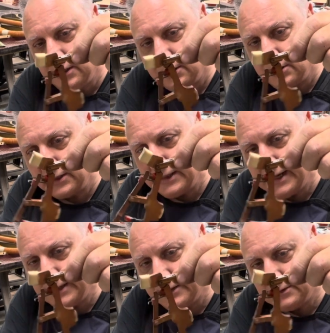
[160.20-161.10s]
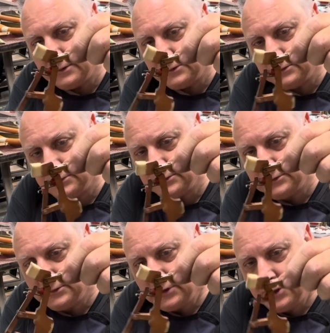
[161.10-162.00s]
look at that.
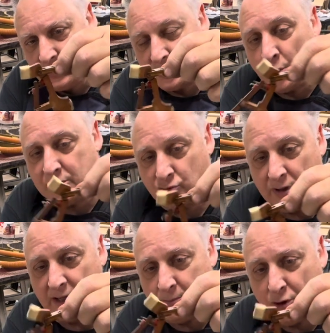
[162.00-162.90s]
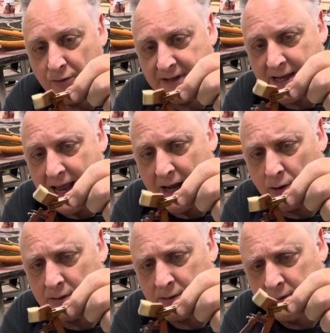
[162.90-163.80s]
So it's really moving now.
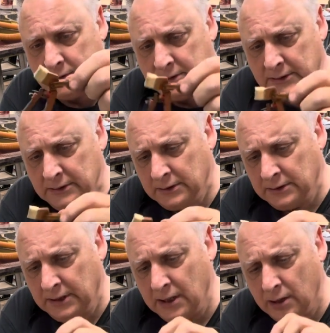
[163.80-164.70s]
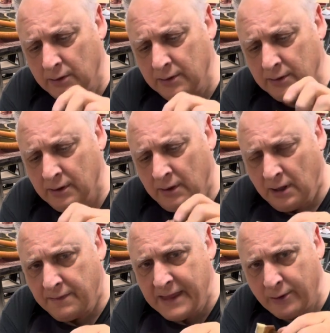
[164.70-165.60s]
You know,
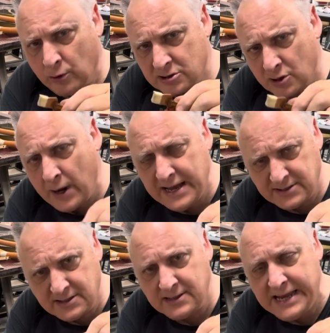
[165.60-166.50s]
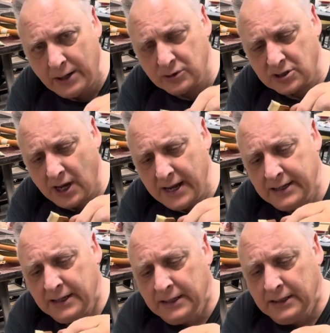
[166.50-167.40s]
that also has its downside
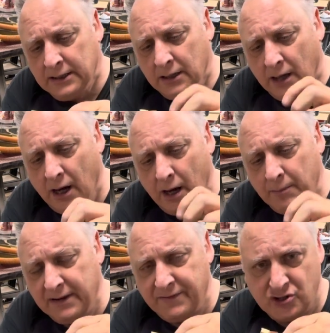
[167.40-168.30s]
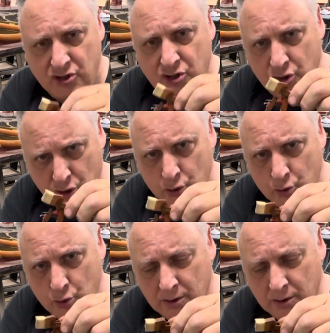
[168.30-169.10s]
if it's too